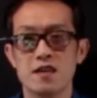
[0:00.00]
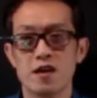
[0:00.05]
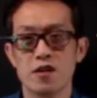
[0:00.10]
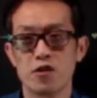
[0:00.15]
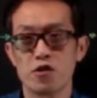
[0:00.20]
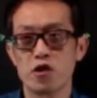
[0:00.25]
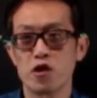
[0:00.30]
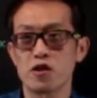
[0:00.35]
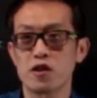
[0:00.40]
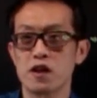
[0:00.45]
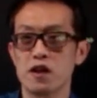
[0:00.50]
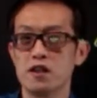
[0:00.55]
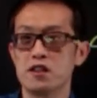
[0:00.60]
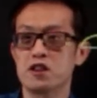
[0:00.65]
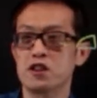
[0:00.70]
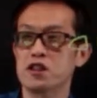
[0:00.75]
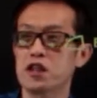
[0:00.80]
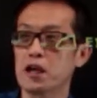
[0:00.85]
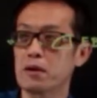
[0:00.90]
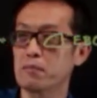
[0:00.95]
not a
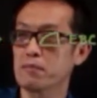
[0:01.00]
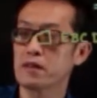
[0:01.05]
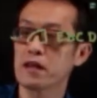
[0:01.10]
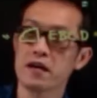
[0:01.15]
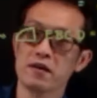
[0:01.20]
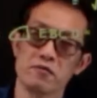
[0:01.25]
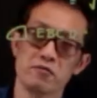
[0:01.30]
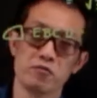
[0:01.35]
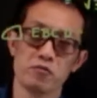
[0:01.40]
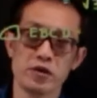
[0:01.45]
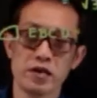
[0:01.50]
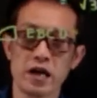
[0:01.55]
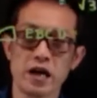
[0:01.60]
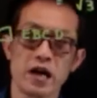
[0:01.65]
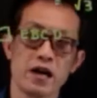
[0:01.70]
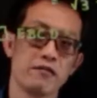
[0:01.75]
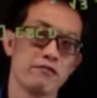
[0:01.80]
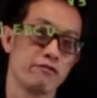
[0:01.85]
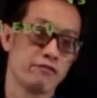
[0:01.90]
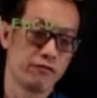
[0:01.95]
shape that we
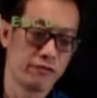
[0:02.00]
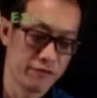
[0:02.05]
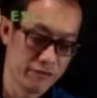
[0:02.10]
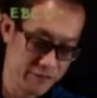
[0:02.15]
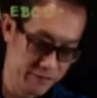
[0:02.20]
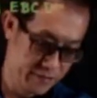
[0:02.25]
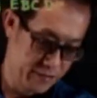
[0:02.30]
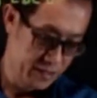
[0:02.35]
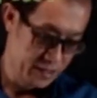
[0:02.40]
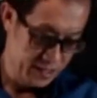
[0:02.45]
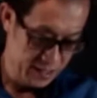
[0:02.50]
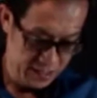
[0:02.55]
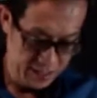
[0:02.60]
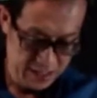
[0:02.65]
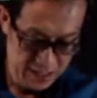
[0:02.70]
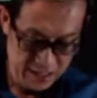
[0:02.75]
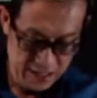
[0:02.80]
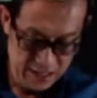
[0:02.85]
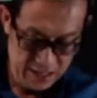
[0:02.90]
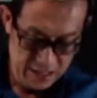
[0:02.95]
have
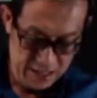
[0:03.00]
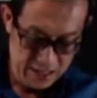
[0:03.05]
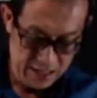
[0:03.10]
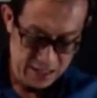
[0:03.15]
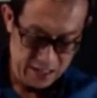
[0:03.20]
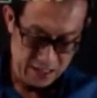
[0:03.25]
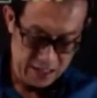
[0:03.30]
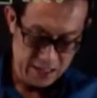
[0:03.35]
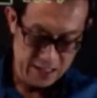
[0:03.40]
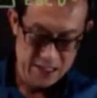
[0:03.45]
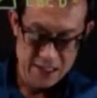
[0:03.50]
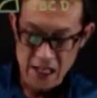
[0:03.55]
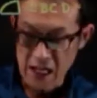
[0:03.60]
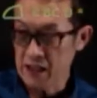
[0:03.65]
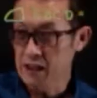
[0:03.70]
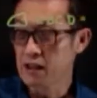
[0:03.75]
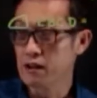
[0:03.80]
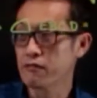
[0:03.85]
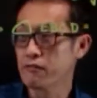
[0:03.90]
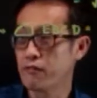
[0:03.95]
a
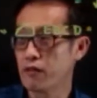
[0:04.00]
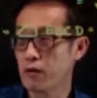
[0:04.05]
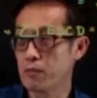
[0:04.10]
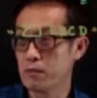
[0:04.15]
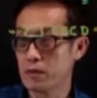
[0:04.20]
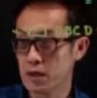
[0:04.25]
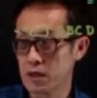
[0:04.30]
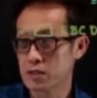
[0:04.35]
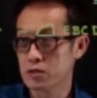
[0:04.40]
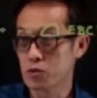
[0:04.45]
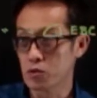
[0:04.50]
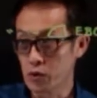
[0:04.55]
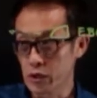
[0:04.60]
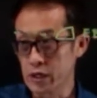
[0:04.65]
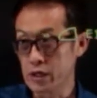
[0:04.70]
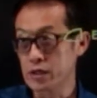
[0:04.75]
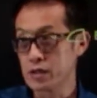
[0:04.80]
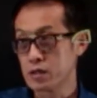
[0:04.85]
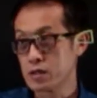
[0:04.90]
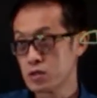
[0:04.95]
standard formula to it.
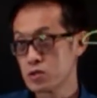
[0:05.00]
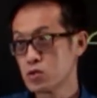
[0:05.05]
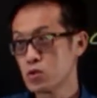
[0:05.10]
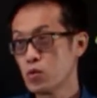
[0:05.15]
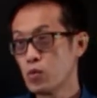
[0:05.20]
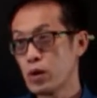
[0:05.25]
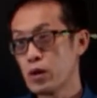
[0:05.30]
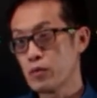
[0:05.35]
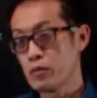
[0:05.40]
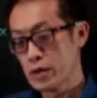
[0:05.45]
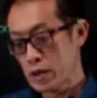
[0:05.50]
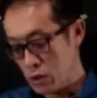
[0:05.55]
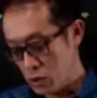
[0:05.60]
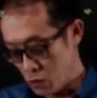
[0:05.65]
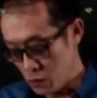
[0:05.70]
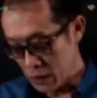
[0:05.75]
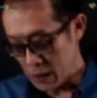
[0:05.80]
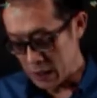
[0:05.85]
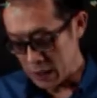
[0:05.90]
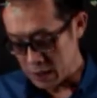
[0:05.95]
So what we
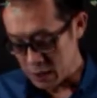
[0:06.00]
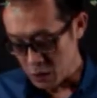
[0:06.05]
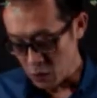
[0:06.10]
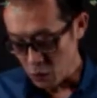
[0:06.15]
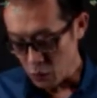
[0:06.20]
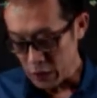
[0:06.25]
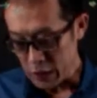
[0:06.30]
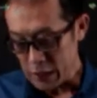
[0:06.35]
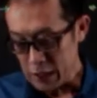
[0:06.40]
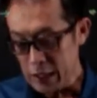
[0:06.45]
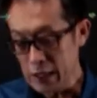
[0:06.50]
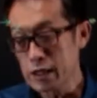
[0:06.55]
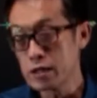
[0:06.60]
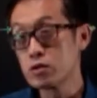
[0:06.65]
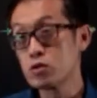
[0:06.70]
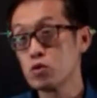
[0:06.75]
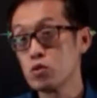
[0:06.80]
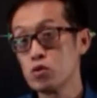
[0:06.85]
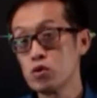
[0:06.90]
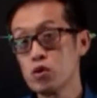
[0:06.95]
do is we need
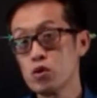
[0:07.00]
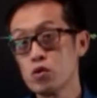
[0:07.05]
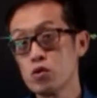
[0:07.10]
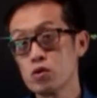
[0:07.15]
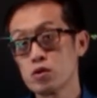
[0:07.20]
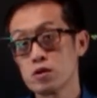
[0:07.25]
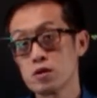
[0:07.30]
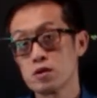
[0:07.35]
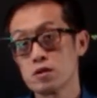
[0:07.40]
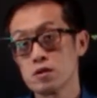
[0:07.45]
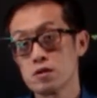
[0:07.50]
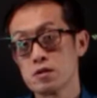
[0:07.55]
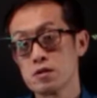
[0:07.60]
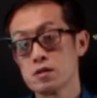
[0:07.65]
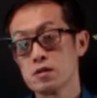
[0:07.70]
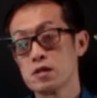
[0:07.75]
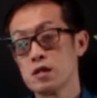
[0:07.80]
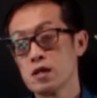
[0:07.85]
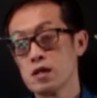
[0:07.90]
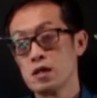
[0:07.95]
to use
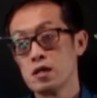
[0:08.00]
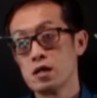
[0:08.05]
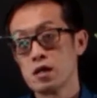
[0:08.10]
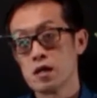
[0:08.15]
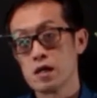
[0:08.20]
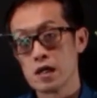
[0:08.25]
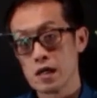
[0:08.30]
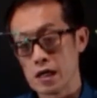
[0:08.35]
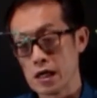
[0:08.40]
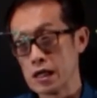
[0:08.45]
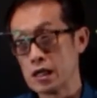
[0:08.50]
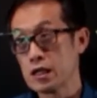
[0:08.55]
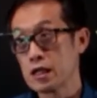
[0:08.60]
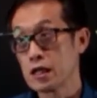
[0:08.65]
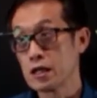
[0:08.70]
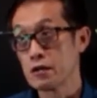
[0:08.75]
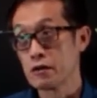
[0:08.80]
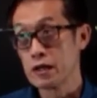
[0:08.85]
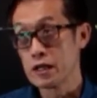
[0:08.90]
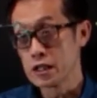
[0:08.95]

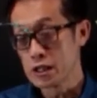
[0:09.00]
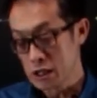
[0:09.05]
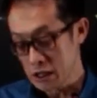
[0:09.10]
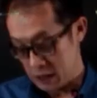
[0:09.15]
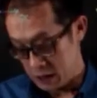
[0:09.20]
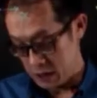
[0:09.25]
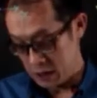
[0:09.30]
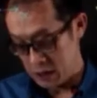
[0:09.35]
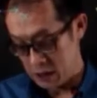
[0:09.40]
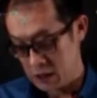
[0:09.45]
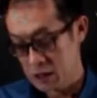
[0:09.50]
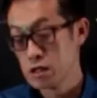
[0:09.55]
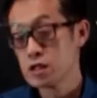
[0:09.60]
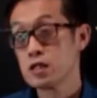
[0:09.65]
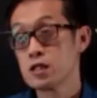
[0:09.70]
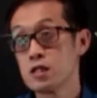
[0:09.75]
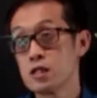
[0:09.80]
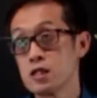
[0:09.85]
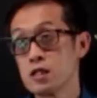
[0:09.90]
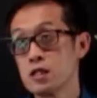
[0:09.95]
integration.
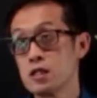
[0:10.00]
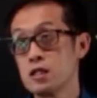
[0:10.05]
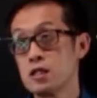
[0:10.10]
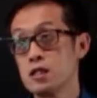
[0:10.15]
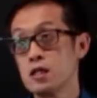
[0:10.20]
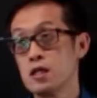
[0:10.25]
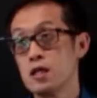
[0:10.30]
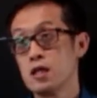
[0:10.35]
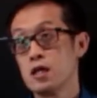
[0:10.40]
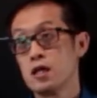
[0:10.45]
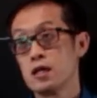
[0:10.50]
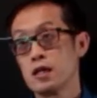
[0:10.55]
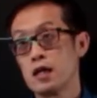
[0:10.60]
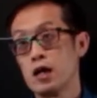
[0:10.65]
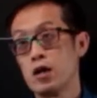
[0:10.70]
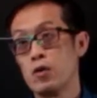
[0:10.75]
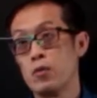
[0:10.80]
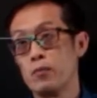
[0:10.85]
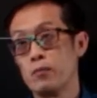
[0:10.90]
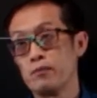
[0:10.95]

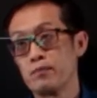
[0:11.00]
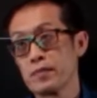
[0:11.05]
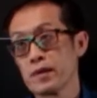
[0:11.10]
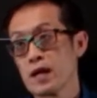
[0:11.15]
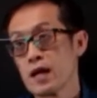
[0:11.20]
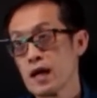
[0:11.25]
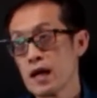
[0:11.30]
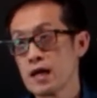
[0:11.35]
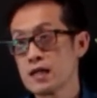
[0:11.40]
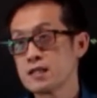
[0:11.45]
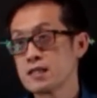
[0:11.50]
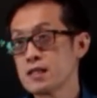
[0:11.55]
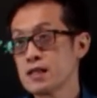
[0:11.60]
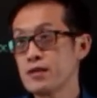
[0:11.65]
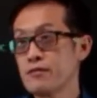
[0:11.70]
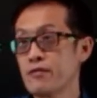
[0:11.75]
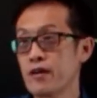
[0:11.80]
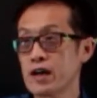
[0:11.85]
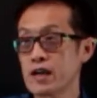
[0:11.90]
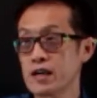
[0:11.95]
Now, let's
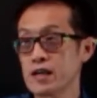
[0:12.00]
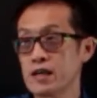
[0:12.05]
divide